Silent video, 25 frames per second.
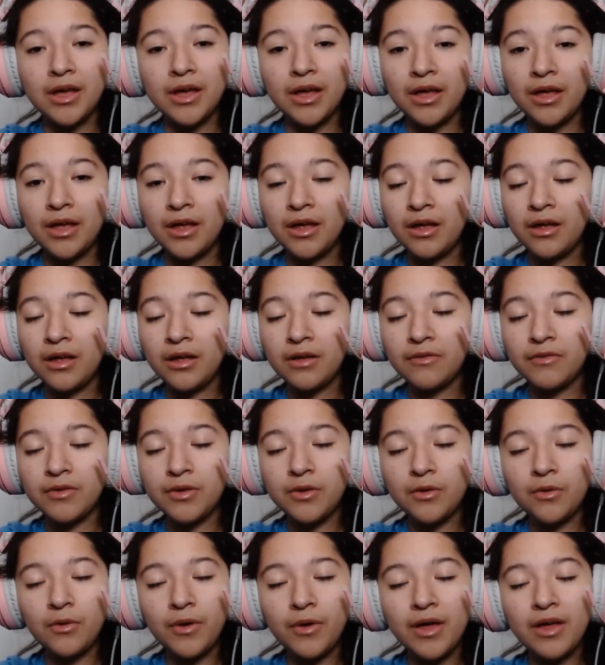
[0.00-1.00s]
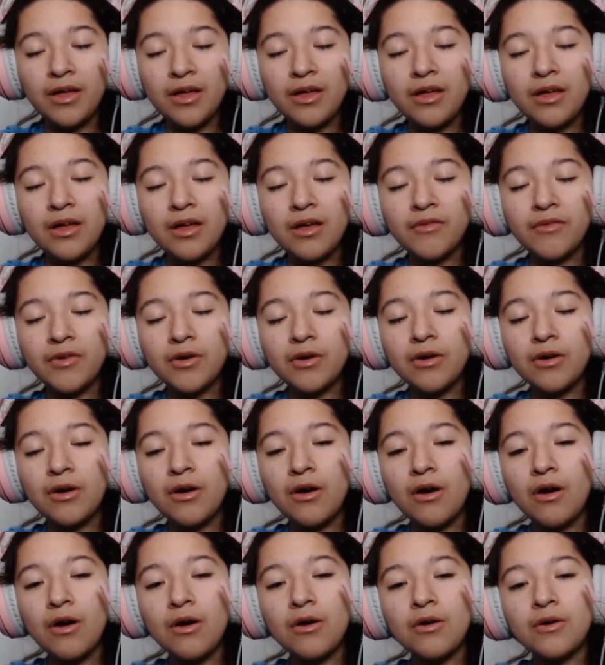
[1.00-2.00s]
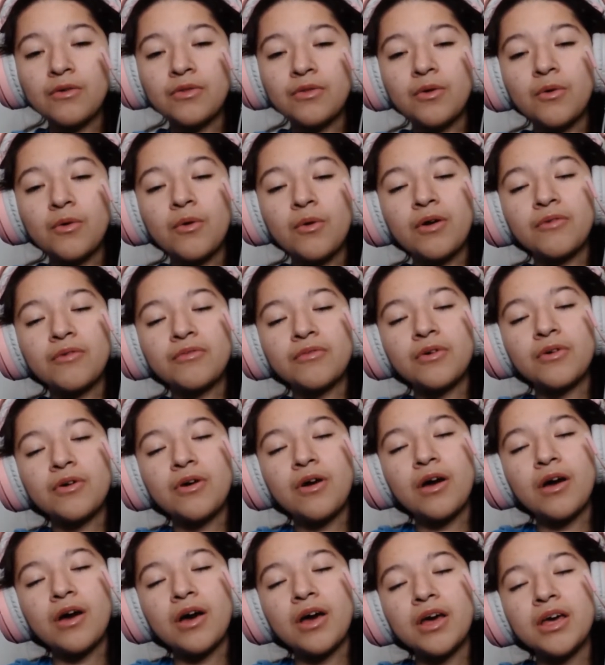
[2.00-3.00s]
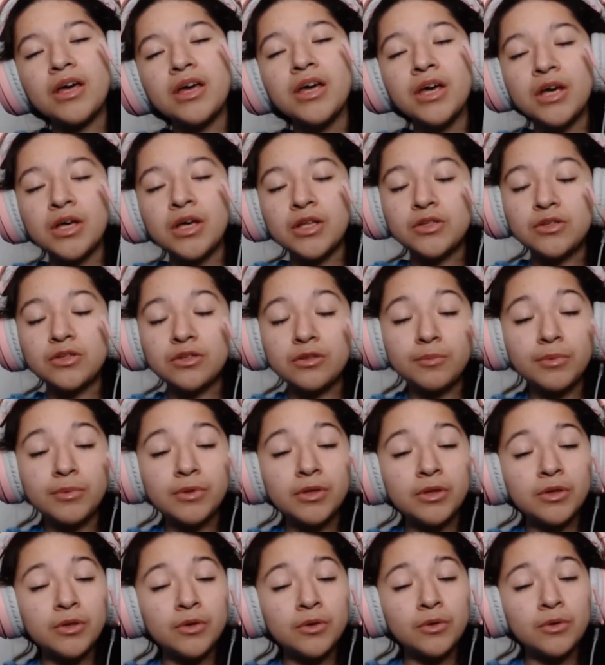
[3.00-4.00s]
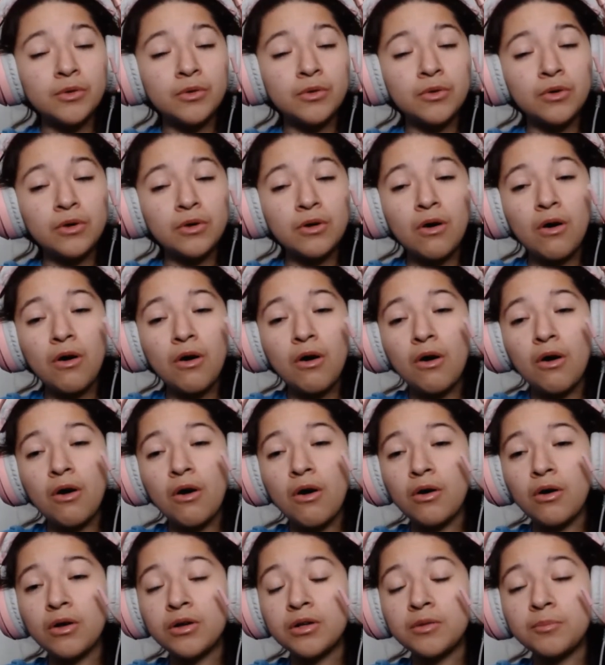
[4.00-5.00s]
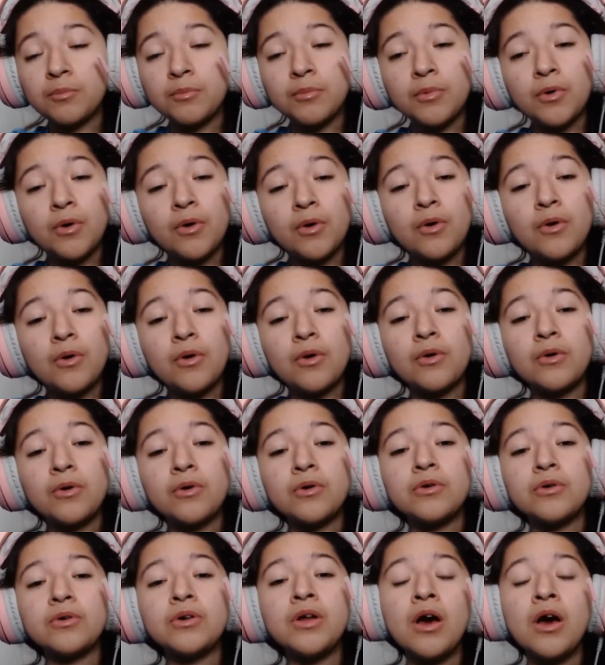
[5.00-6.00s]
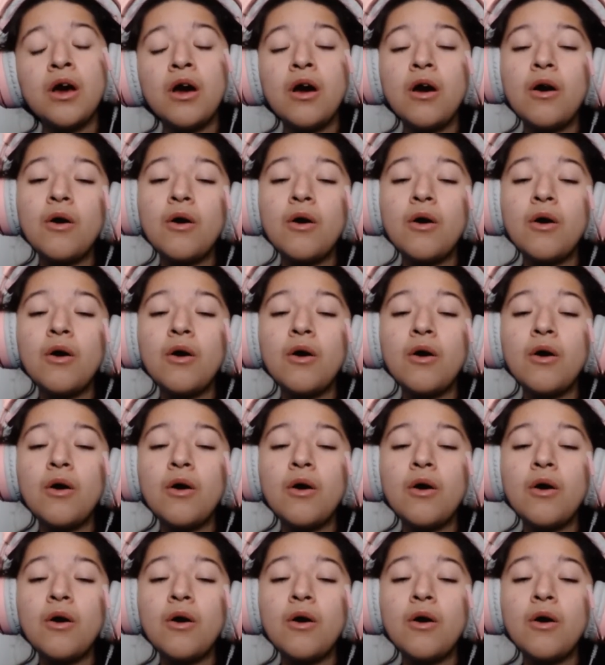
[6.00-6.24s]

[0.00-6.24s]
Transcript: Have you ever heard the wolf cry to the blue cold moon?